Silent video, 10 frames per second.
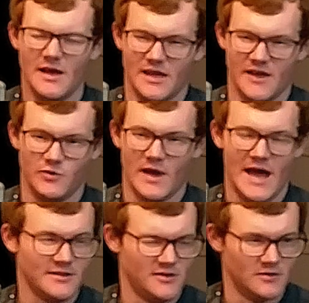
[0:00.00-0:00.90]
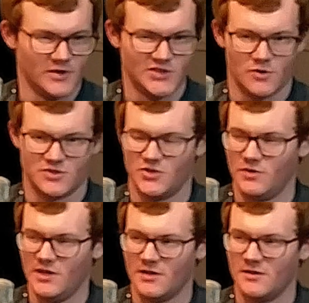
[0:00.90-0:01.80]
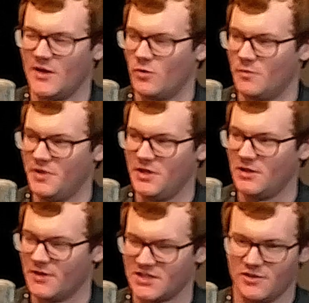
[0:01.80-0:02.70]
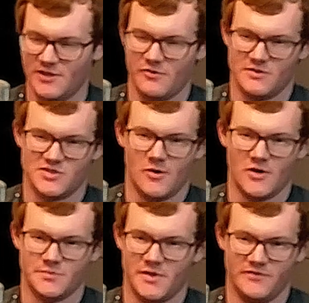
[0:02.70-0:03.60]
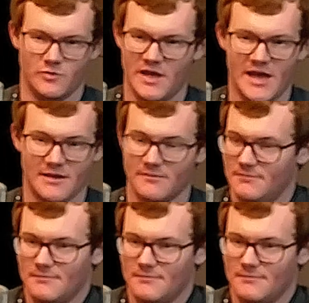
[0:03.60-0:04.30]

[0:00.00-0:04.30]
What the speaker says: If you had the resources you needed, it would be less lethal than SARS, but if you can't,